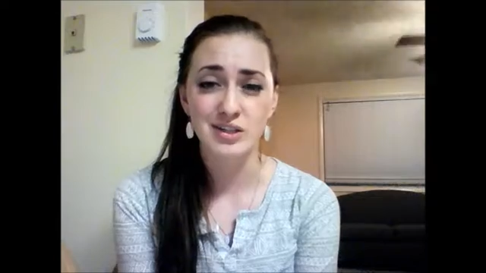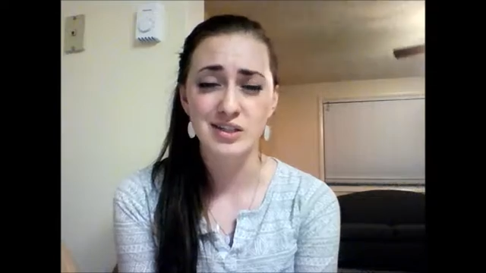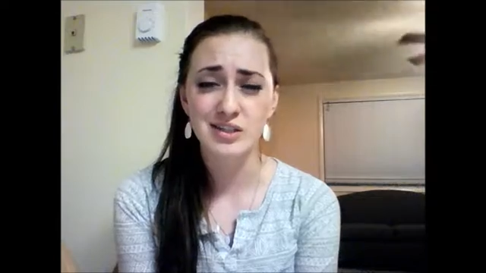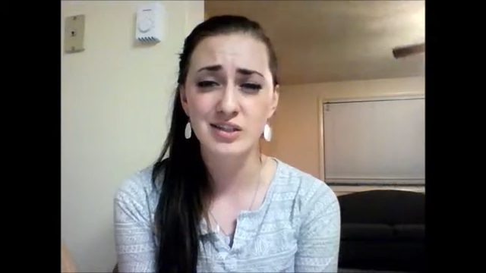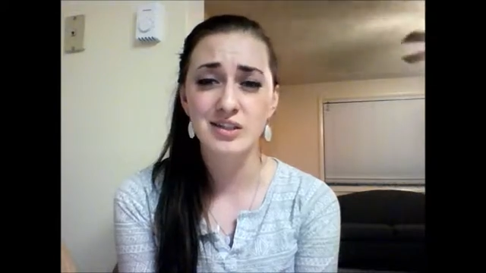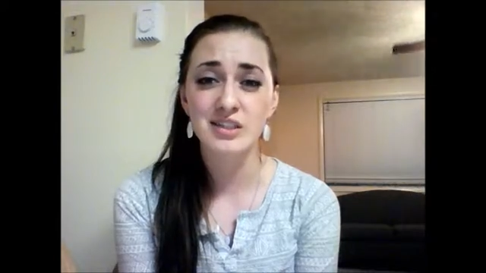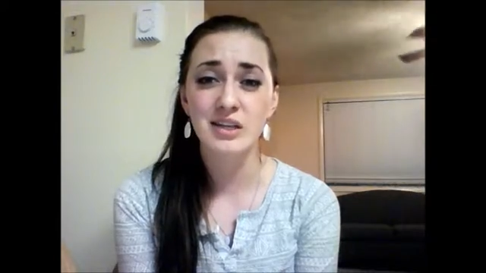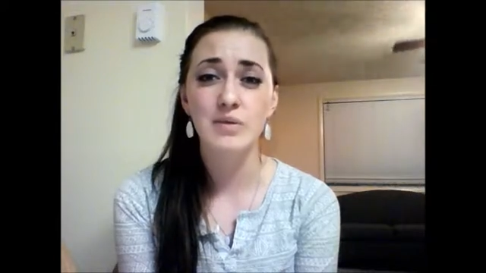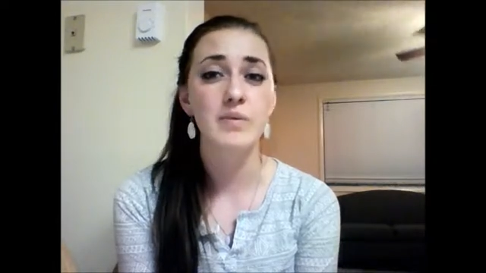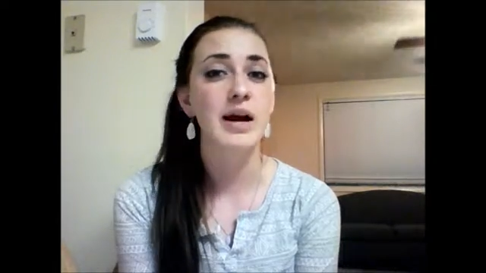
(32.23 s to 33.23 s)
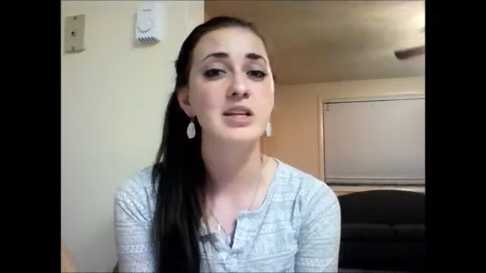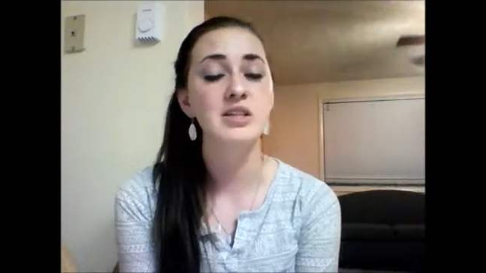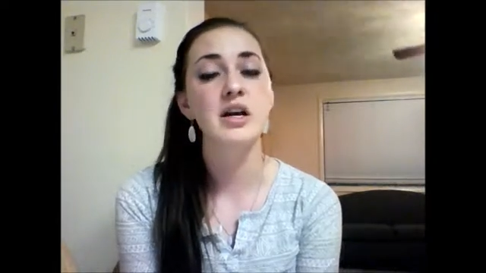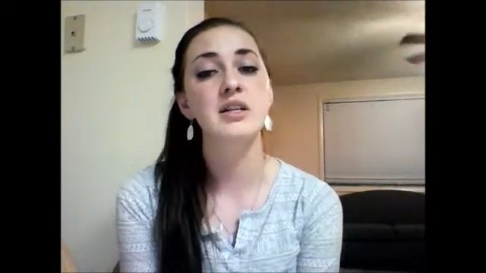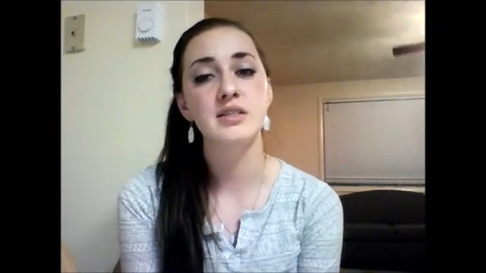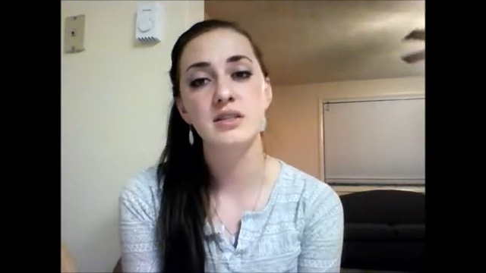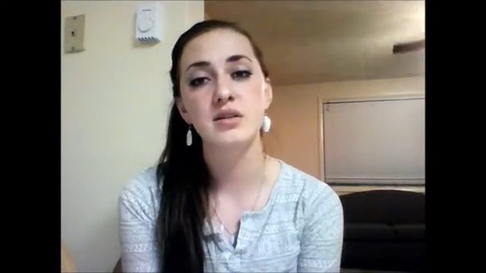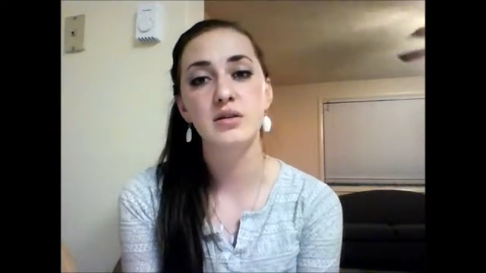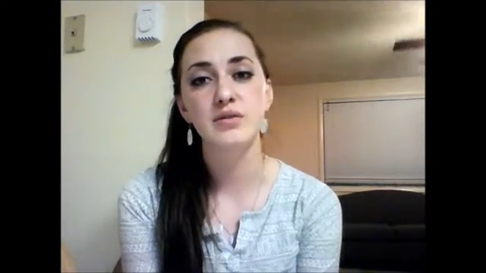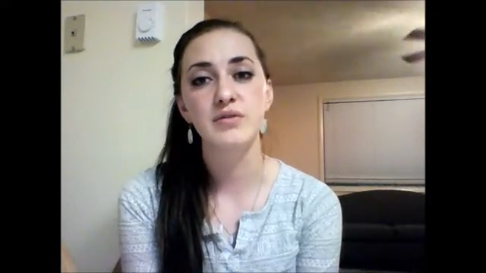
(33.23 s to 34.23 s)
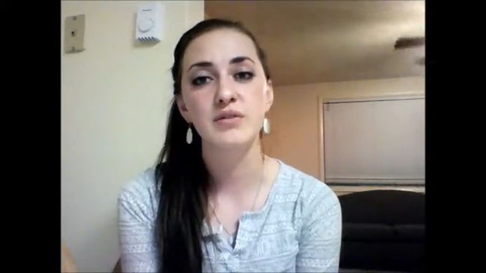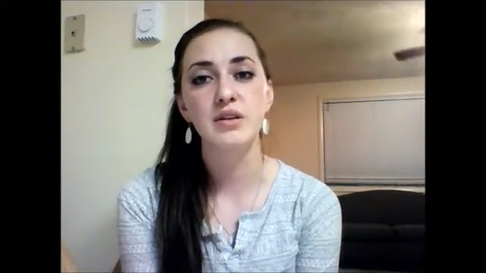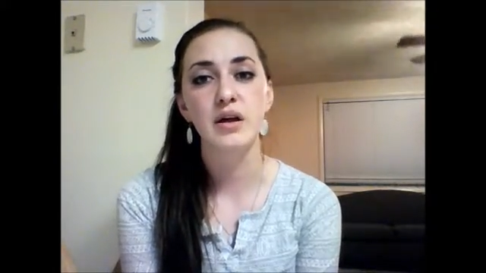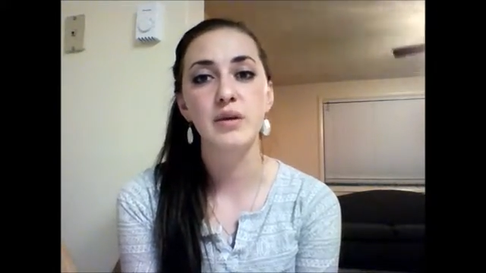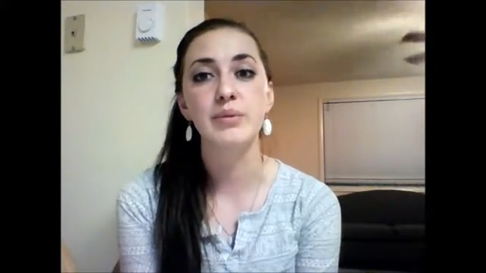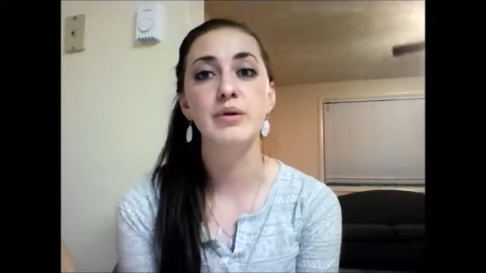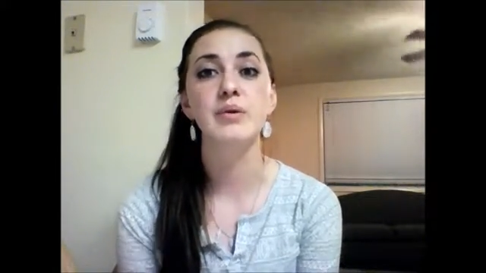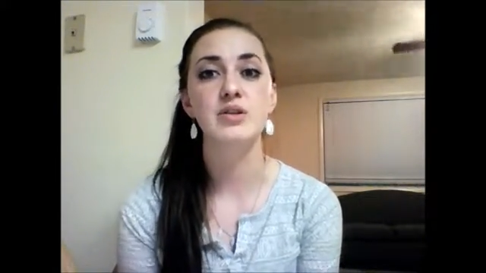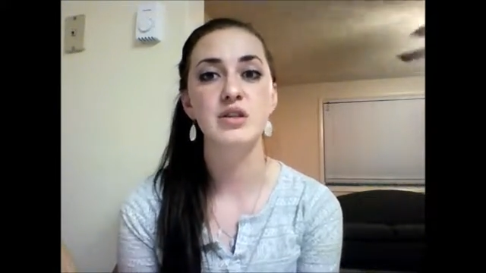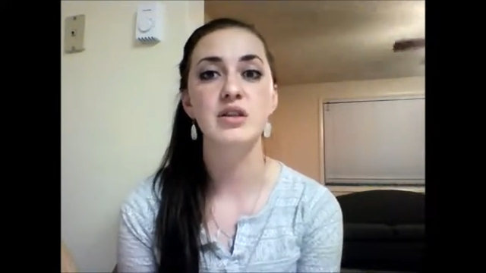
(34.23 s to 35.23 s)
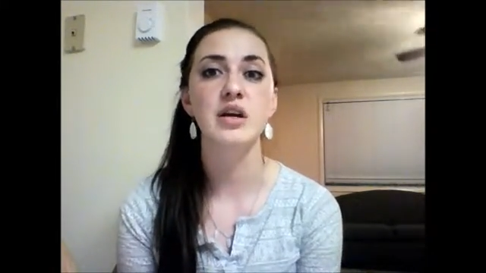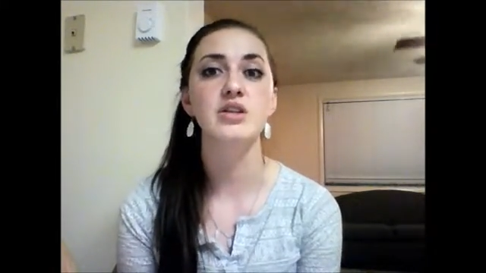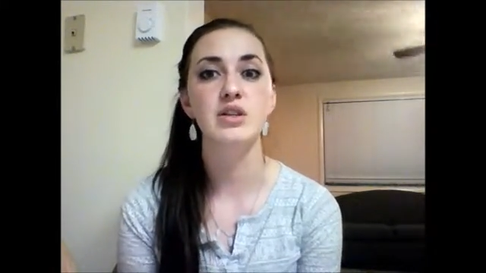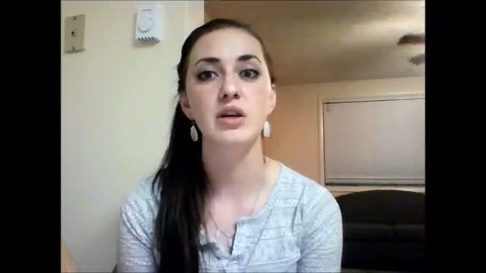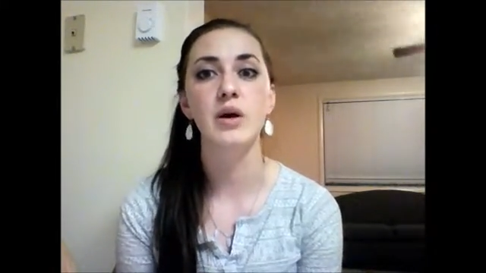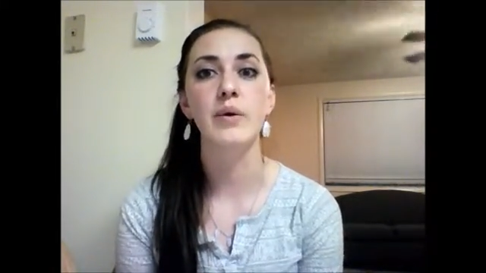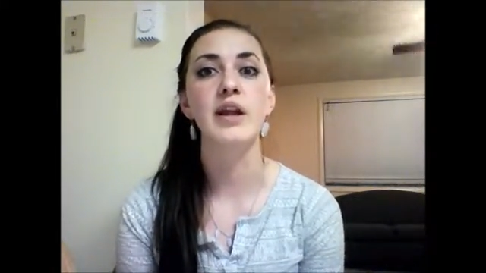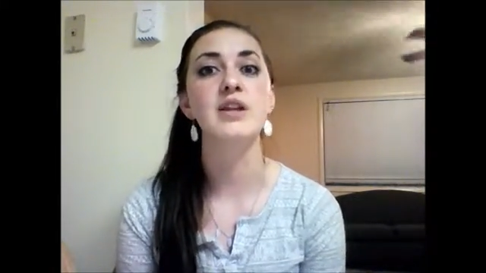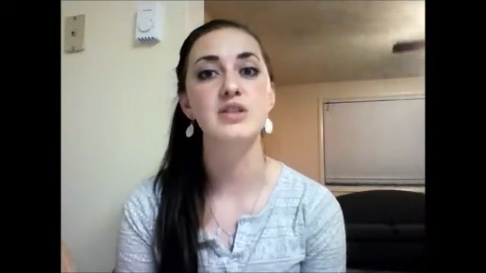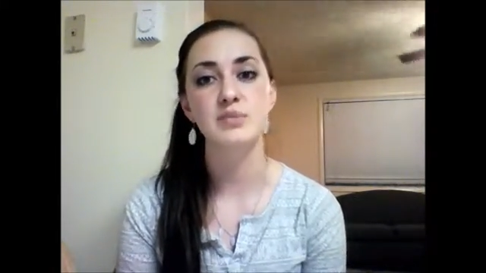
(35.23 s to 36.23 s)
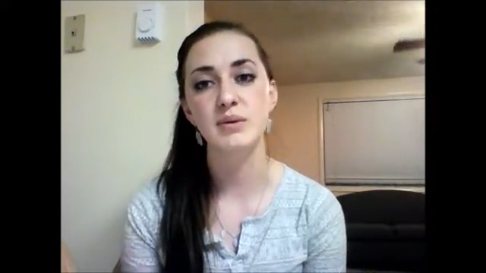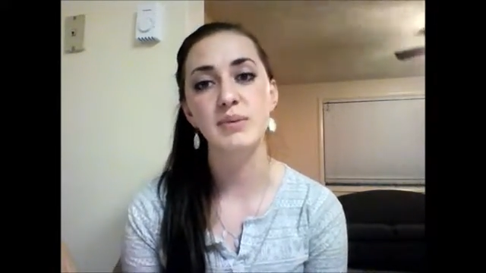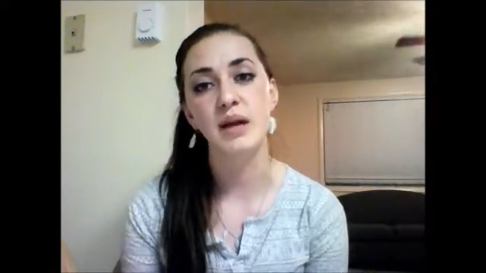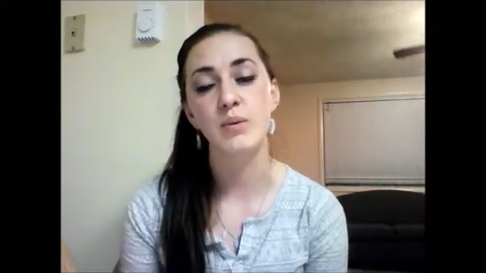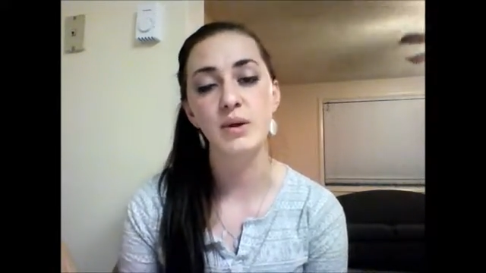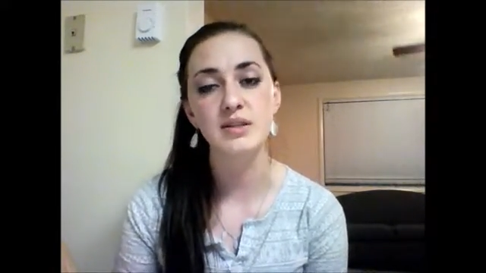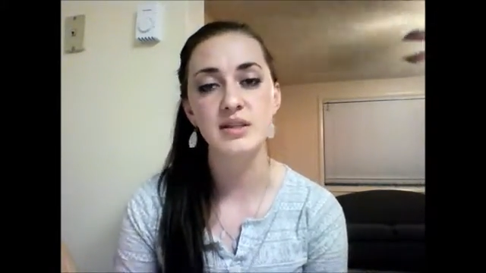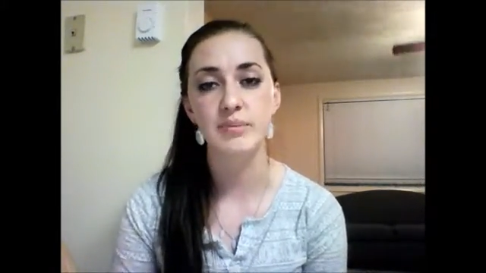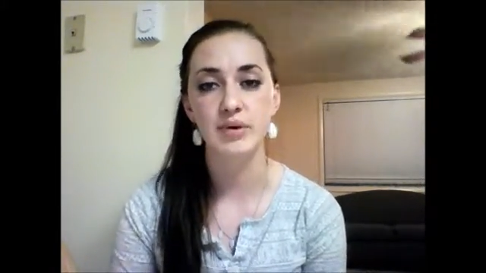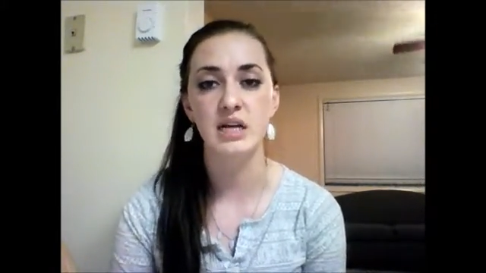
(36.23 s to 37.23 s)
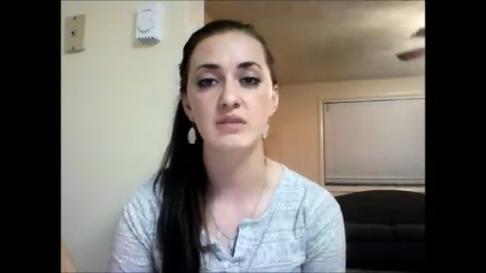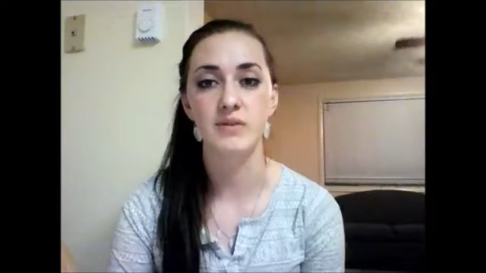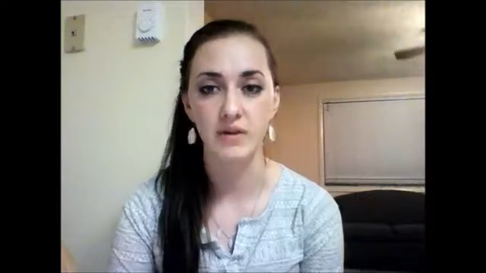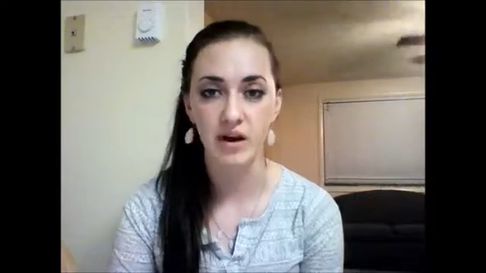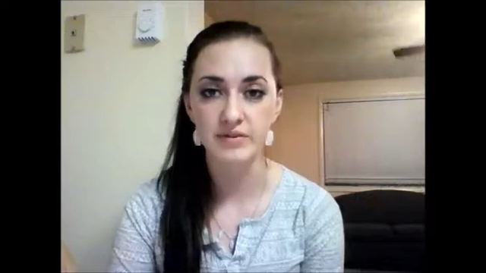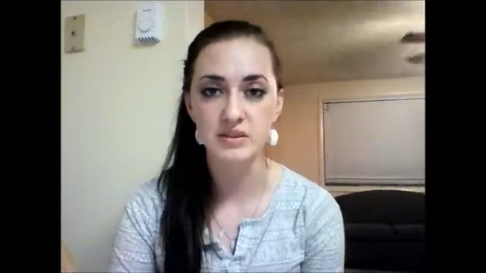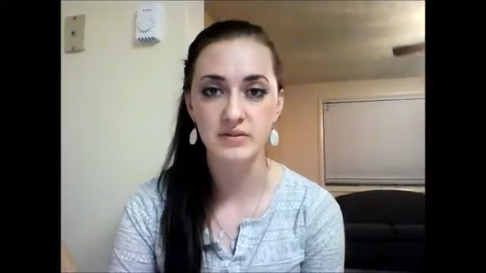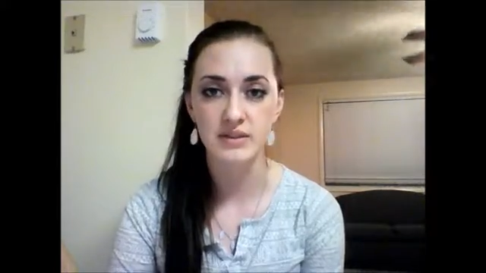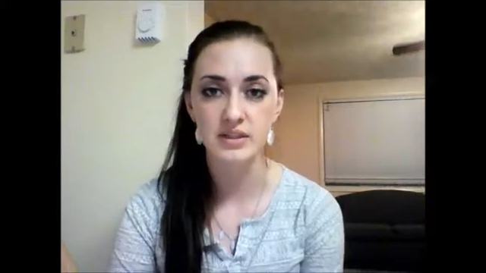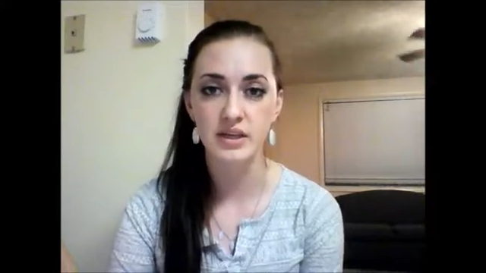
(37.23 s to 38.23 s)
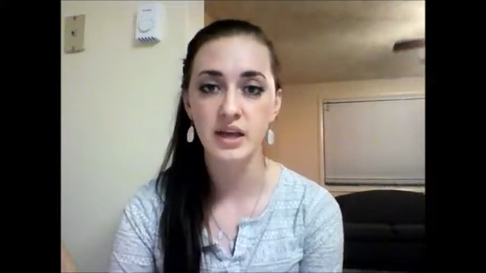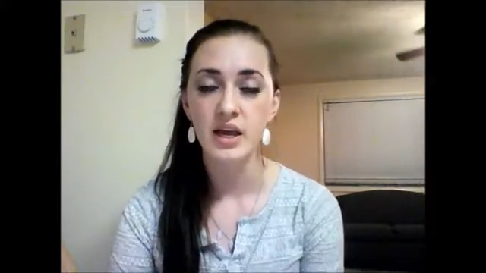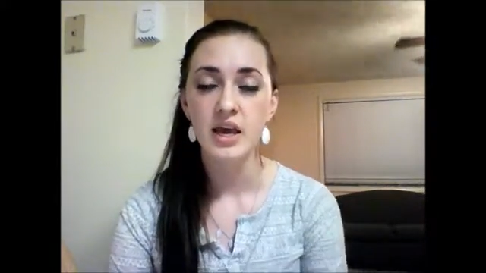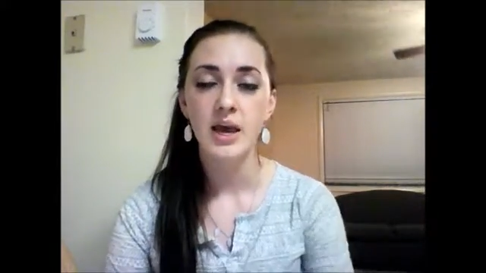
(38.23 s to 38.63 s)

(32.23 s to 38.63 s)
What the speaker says: She doesn't understand why she got a $650 bill when she thought she'd go in and just be paying one set price for an office visit.